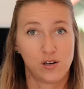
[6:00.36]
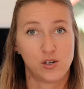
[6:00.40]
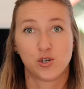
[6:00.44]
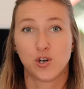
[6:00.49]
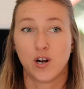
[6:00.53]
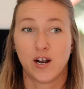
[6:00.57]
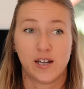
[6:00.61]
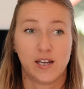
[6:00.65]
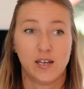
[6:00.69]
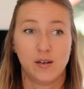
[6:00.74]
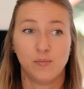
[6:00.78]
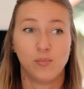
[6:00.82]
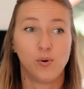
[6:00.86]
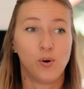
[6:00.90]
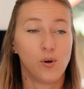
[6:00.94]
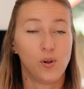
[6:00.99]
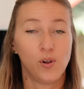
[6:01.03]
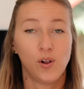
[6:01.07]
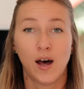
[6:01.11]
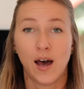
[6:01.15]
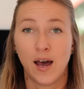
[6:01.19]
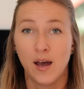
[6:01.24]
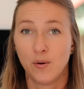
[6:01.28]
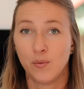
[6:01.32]
a trekking
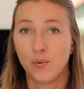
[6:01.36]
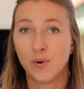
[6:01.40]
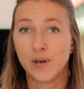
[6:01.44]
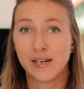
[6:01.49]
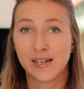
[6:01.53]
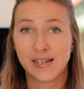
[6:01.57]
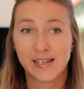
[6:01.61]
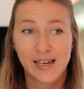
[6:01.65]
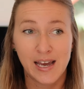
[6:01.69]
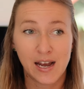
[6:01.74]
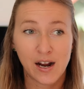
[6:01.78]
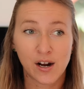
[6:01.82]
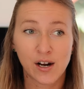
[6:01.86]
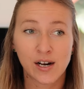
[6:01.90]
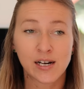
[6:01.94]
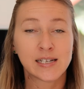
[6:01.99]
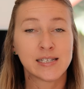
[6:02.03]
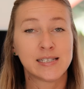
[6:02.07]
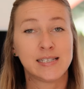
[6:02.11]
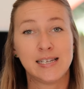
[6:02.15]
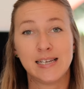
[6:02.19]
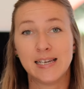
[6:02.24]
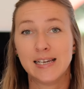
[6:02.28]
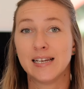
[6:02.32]
pole. I would
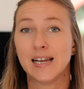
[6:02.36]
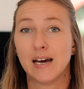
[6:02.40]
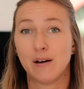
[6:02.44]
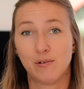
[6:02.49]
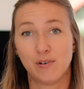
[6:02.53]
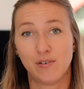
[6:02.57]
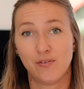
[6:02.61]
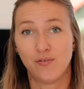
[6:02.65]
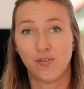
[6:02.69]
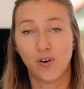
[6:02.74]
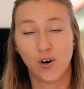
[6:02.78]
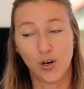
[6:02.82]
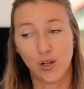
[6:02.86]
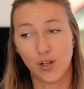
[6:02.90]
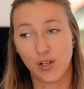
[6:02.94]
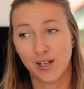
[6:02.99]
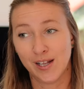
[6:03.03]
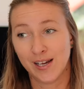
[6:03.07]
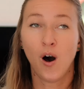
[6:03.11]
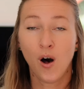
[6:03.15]
guaranteed I would fall.